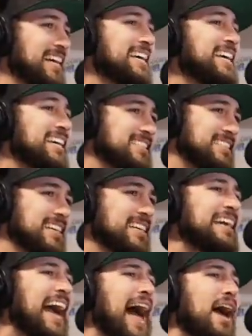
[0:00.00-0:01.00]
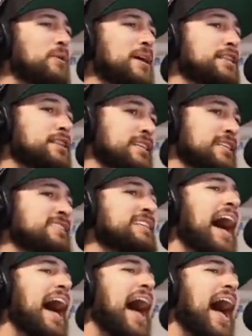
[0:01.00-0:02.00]
He's the guy with the
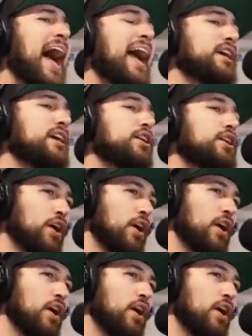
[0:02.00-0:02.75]
tigers.